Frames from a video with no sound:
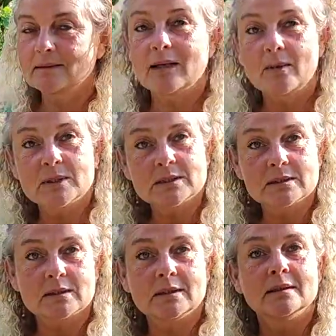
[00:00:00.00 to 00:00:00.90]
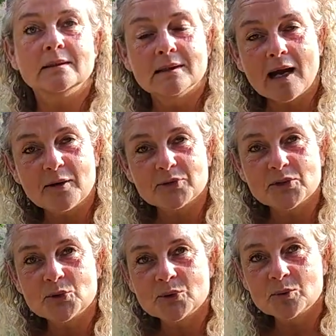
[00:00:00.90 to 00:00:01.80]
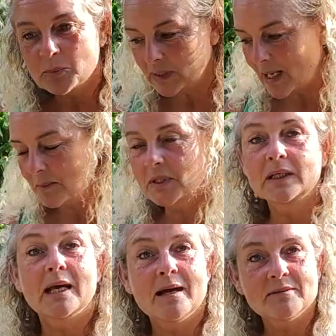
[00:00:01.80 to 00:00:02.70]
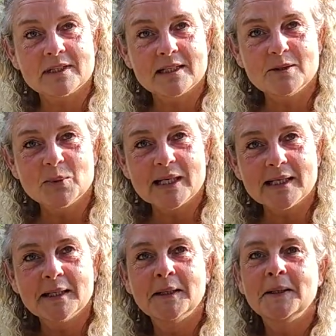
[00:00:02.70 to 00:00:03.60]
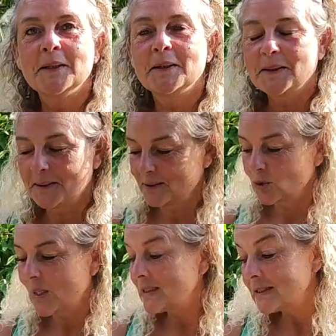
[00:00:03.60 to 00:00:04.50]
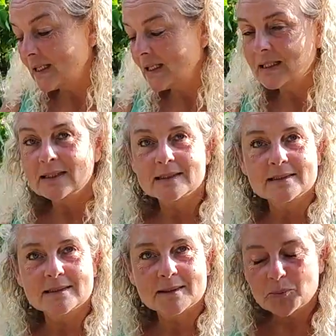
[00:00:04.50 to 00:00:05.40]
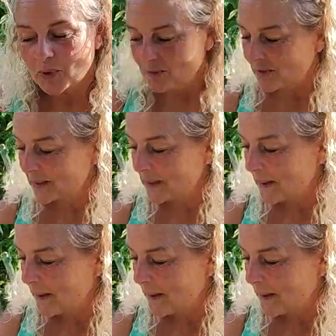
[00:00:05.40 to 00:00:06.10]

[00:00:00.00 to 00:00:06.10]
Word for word: Now it's uh, afternoon, but I'm gonna have it anyway uh, twice a day is uh, perfect.